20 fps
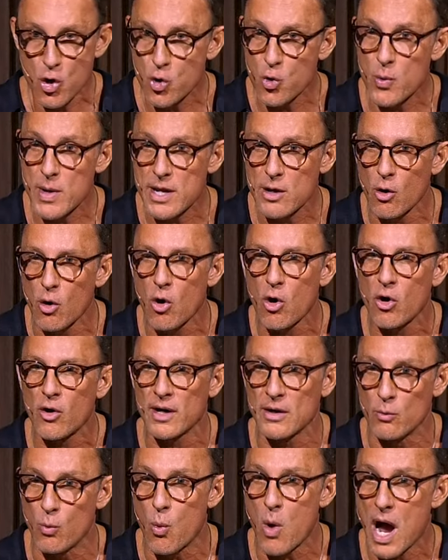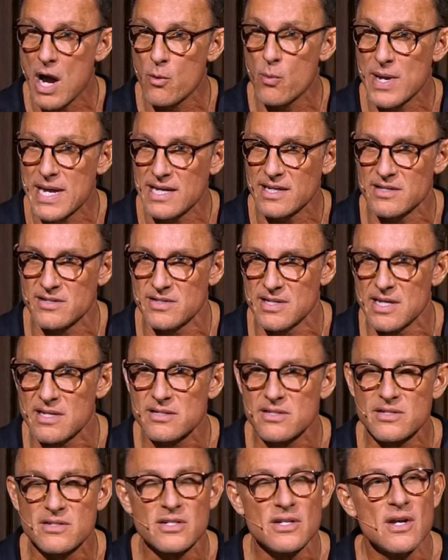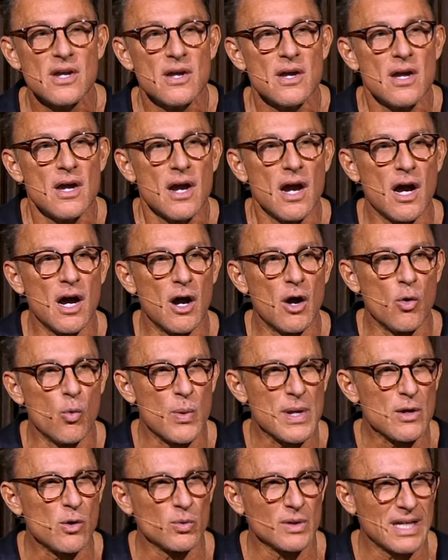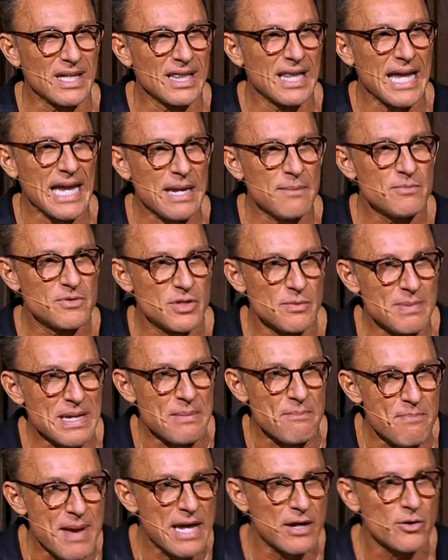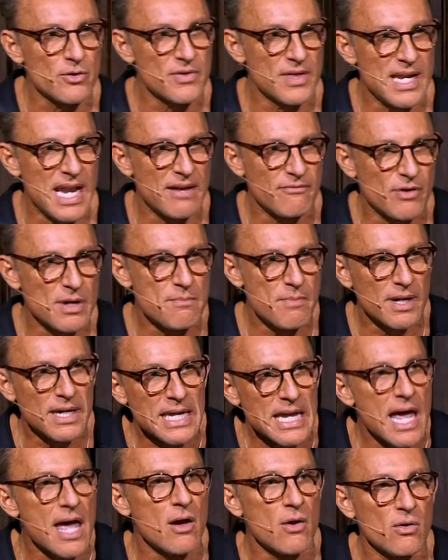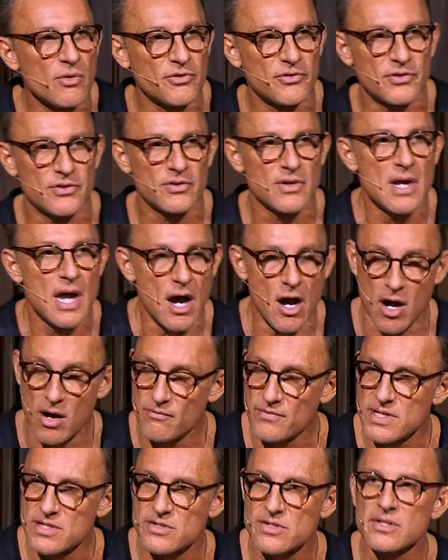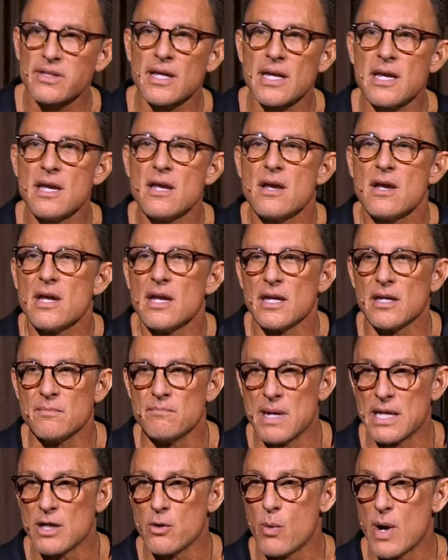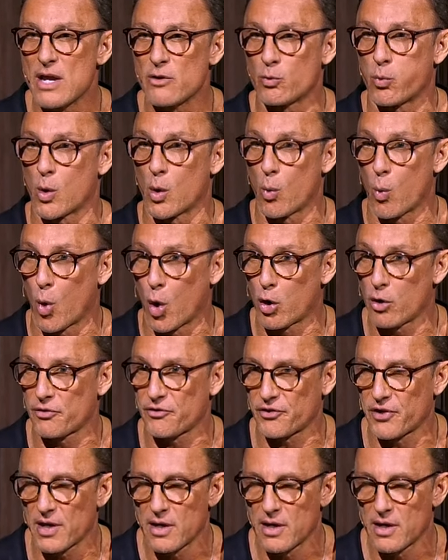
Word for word: who we are and why we exist. Uh, we don't claim to be better than everybody else, obviously. In many ways, we're worse.